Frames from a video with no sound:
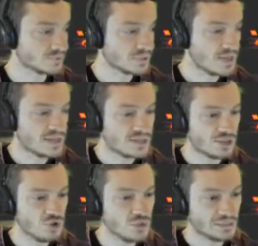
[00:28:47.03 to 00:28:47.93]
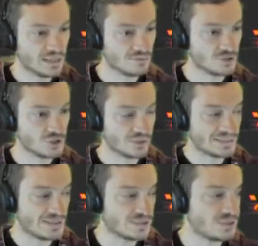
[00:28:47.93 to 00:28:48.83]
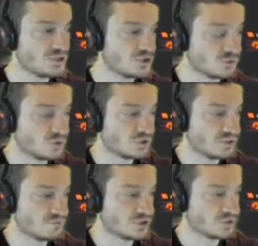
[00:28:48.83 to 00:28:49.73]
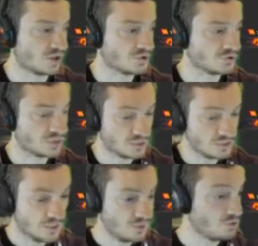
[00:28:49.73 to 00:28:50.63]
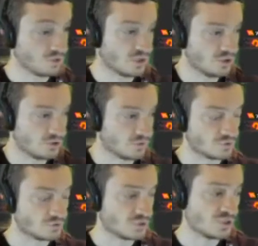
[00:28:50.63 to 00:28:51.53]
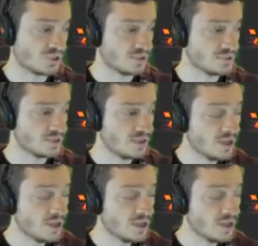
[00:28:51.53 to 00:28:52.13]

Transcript: is that you can leverage your existing storage infrastructure to continue running your virtual machines,